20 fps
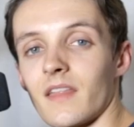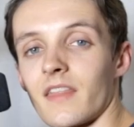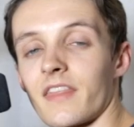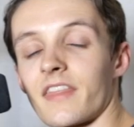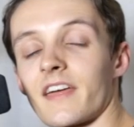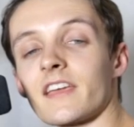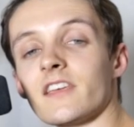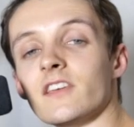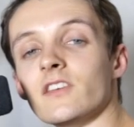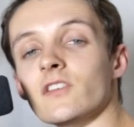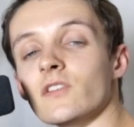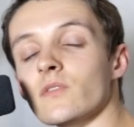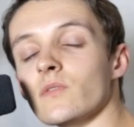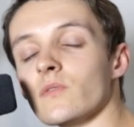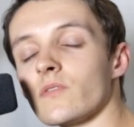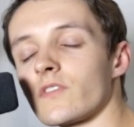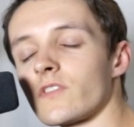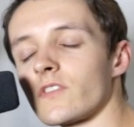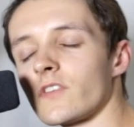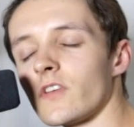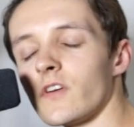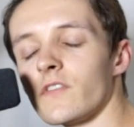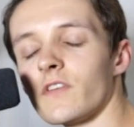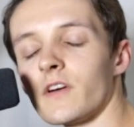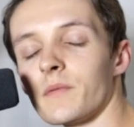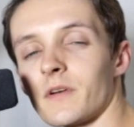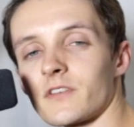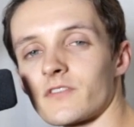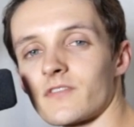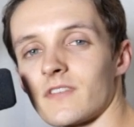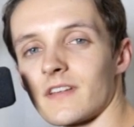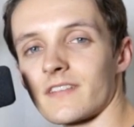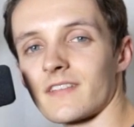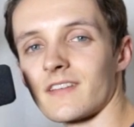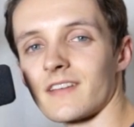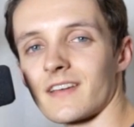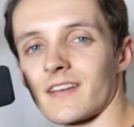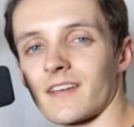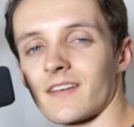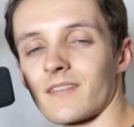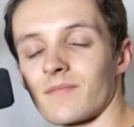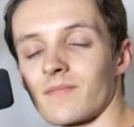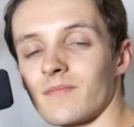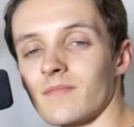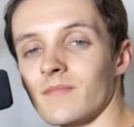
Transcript: Thank you so very much for listening.